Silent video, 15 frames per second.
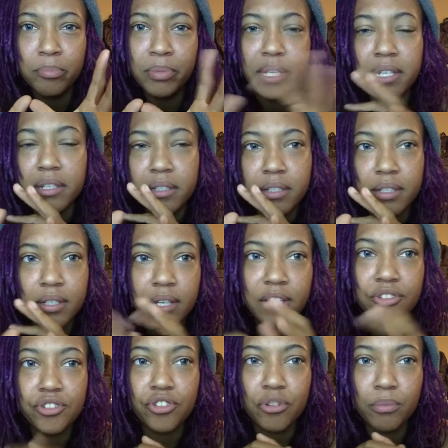beat,
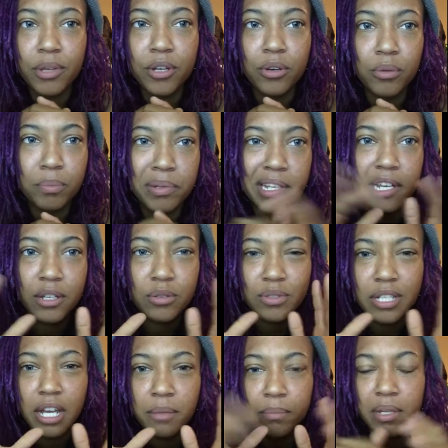instrumental, piano
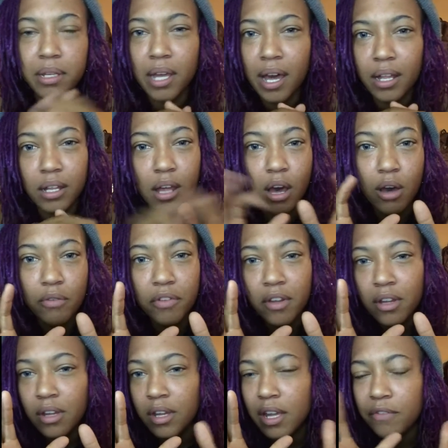type beat. I love,
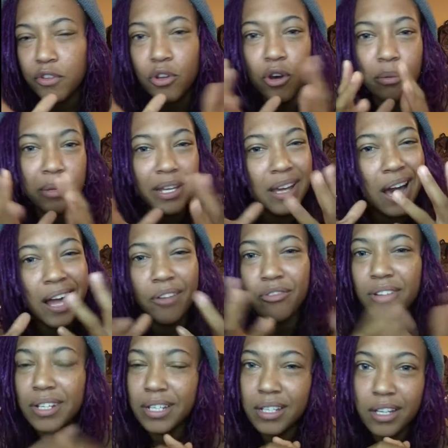if you know me, I
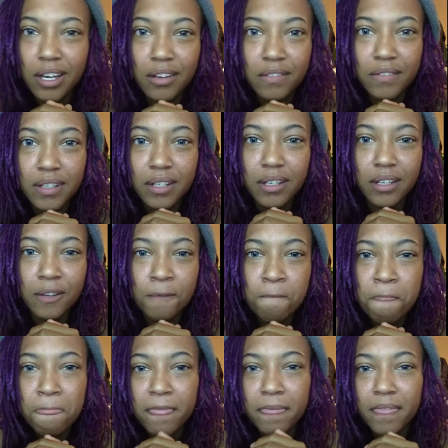really love
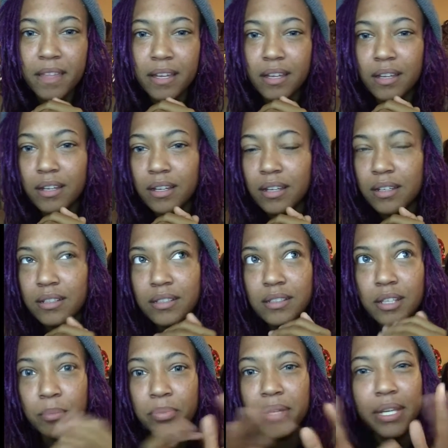the
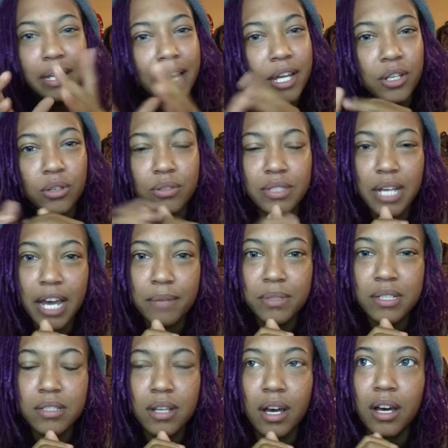piano type
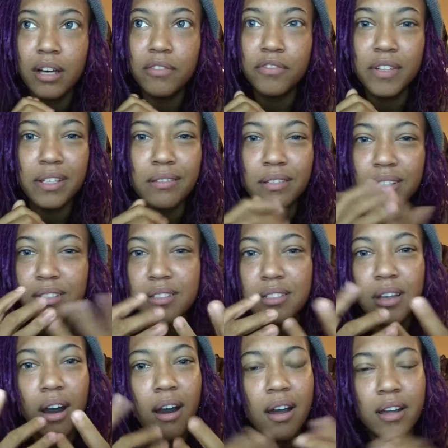stuff and the
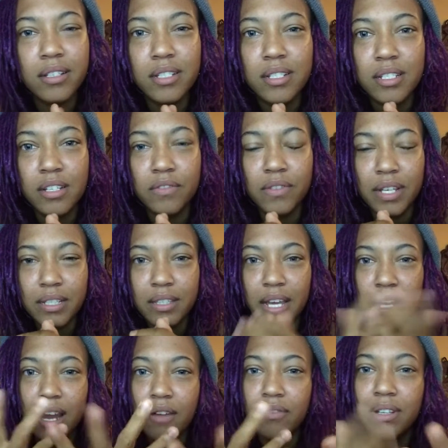guitars and stuff like
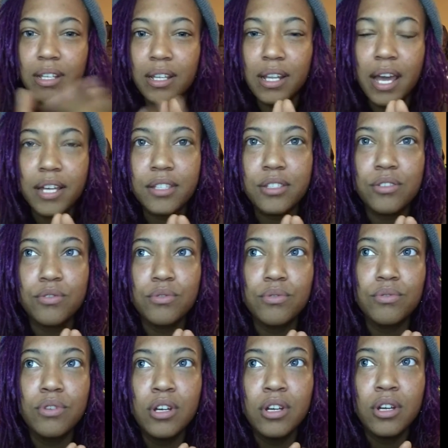that. I really like
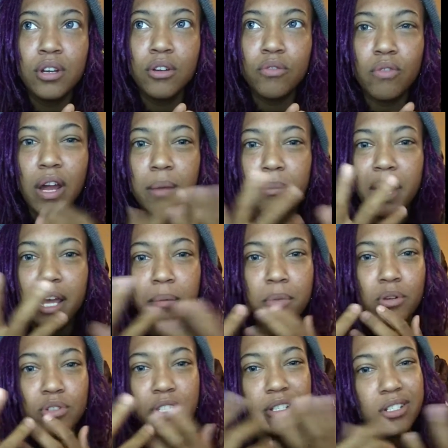to write my
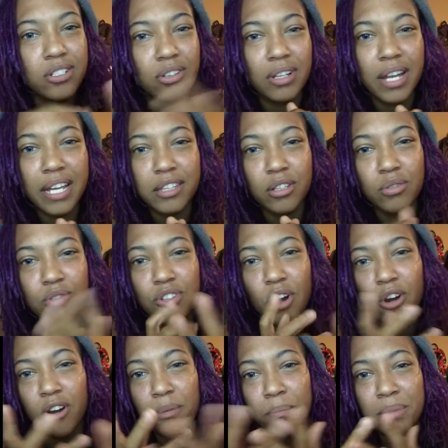emotions on like those
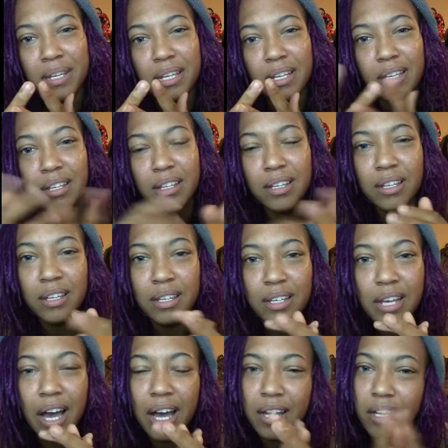R&B
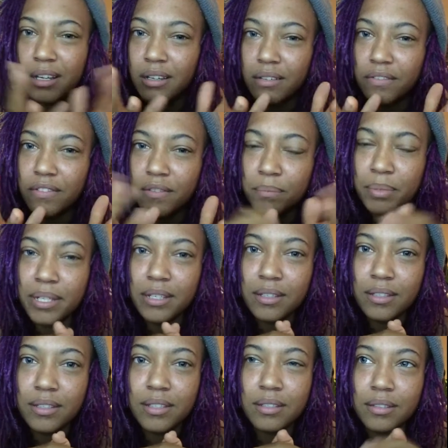kind of
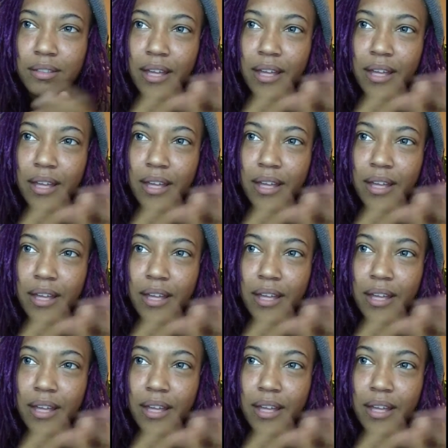beats